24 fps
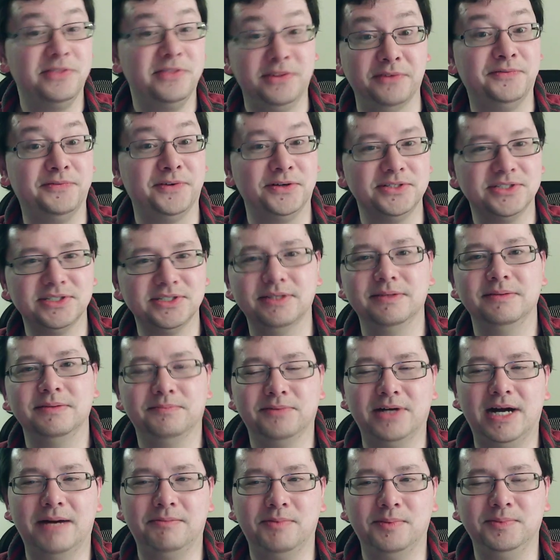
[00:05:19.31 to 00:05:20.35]
the first
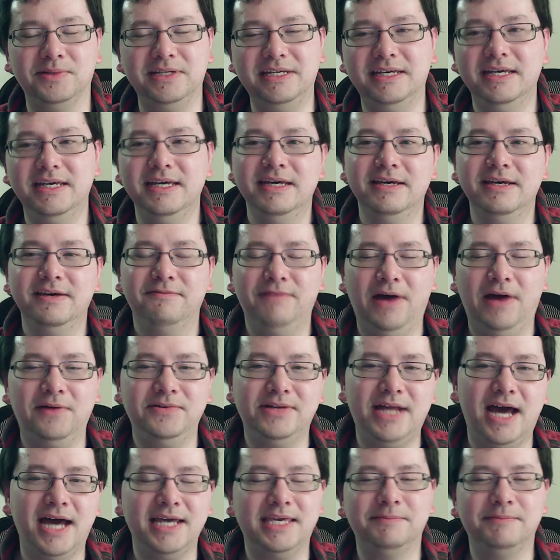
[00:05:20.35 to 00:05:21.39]
probably found
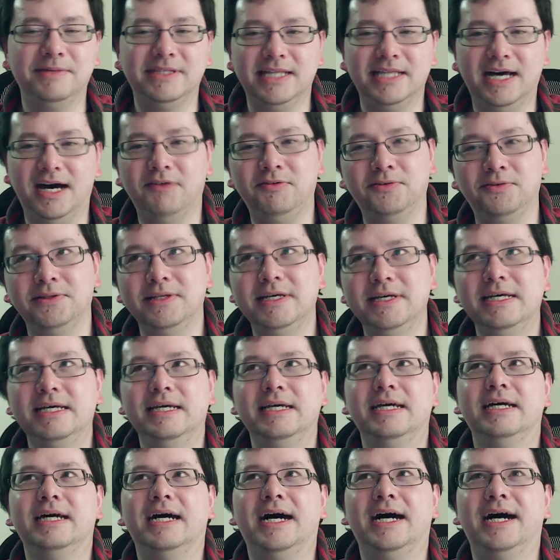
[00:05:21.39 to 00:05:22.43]
document novel.
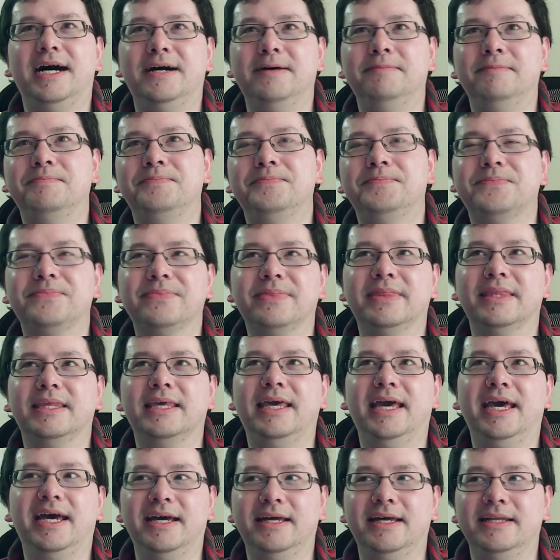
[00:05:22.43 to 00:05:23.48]
Um,
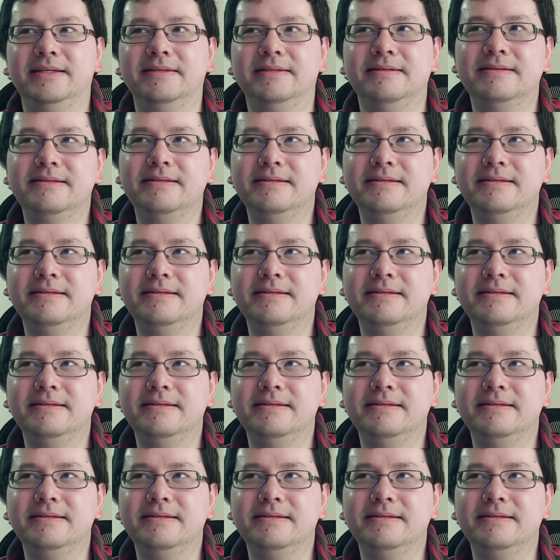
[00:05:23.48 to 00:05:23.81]
and